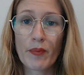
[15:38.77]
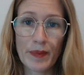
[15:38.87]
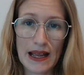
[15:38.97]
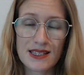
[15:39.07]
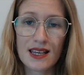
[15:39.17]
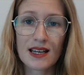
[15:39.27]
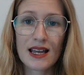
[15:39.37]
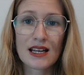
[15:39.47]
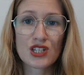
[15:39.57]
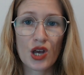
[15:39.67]
better
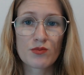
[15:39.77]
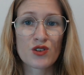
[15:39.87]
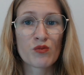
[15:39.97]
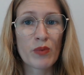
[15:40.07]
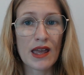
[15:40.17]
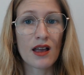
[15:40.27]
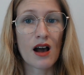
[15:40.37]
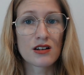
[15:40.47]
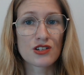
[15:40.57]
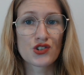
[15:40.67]
in terms of being
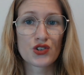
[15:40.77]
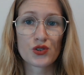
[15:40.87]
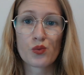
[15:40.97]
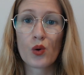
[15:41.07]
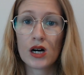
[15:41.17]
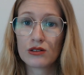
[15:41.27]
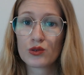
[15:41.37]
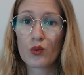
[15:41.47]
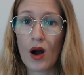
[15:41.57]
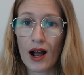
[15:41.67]
understood
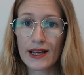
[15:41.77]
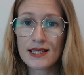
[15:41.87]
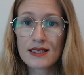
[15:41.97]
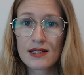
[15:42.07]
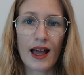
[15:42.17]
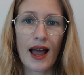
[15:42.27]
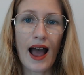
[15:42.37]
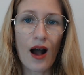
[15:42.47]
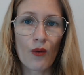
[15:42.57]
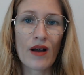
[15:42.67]
worldwide.
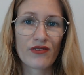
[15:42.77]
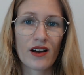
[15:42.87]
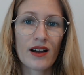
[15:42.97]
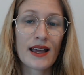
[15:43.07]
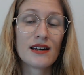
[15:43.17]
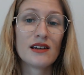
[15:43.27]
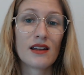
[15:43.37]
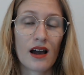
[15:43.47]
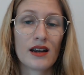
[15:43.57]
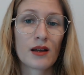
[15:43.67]
However, in
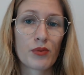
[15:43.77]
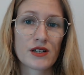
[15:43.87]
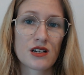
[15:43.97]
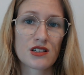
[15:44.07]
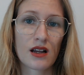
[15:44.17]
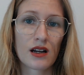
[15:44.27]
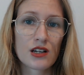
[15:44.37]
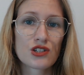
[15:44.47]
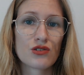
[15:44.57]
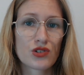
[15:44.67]
learning British
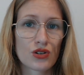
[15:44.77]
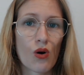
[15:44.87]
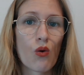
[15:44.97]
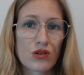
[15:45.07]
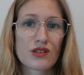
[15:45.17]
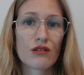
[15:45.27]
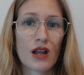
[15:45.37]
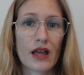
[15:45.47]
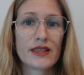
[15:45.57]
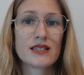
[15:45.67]
English, you should also
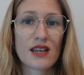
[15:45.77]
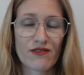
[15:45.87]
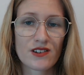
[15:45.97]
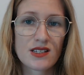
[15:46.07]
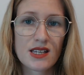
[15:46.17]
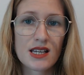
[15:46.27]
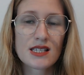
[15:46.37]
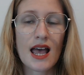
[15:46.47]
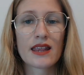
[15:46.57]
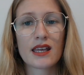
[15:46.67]
learn the differences
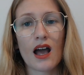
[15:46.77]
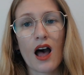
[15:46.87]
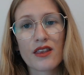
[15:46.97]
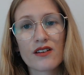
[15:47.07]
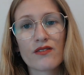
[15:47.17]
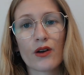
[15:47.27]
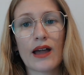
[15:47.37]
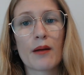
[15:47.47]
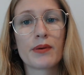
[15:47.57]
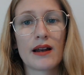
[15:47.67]
and the other
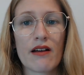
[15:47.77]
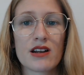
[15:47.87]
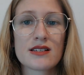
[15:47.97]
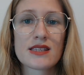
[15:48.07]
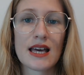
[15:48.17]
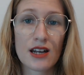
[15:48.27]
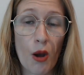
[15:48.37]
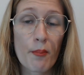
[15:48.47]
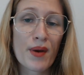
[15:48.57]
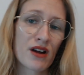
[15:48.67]
vocabularies that
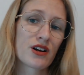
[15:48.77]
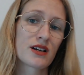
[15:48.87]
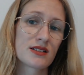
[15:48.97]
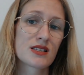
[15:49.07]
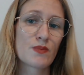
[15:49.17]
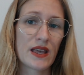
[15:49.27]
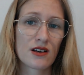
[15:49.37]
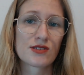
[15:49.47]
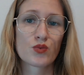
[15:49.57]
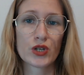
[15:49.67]
American
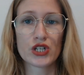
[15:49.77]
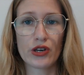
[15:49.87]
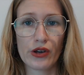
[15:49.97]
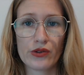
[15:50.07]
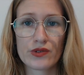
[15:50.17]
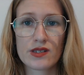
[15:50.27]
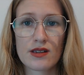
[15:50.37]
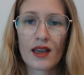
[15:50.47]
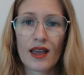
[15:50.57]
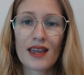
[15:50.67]
speakers would use.
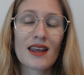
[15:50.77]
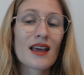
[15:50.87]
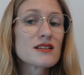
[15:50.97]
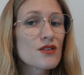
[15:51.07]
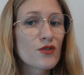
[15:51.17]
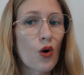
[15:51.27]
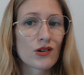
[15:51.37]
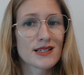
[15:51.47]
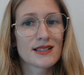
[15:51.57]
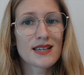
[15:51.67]
It is, of
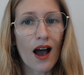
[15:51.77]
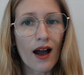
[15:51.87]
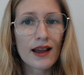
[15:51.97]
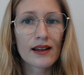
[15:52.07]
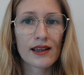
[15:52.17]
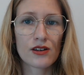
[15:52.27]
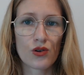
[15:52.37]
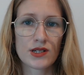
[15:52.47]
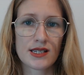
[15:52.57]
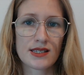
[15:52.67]
course, entirely
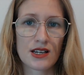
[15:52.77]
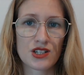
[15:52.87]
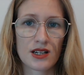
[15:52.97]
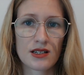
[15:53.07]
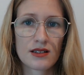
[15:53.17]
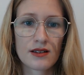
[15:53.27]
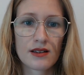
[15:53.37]
your decision.